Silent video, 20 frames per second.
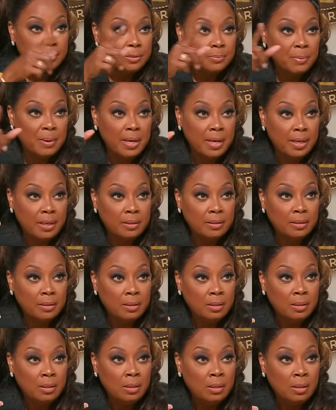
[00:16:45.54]
this path.
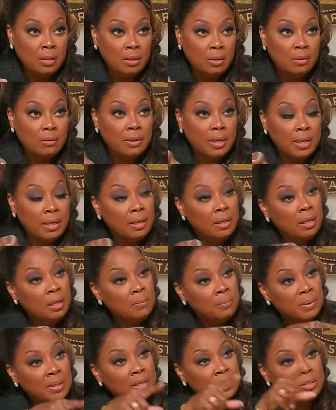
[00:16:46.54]
Yes, ma'am. Okay?
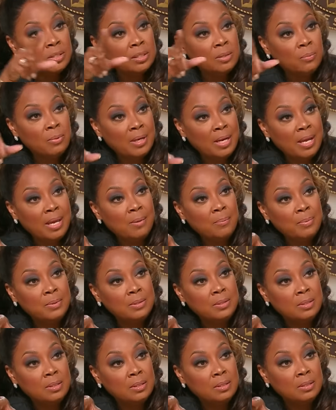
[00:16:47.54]
Because see, what
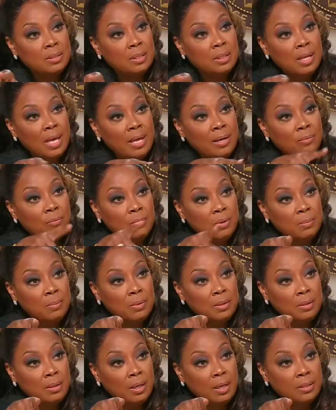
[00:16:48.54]
happens is a lot of
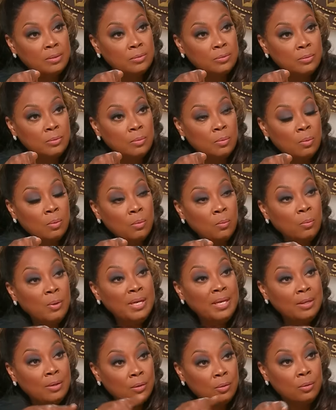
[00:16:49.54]
women, as
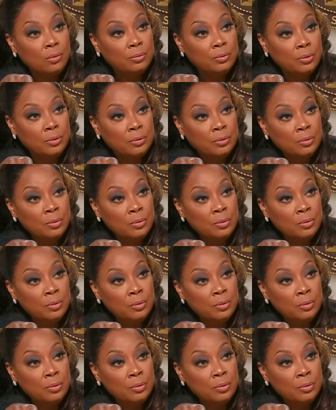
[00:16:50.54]
we get older,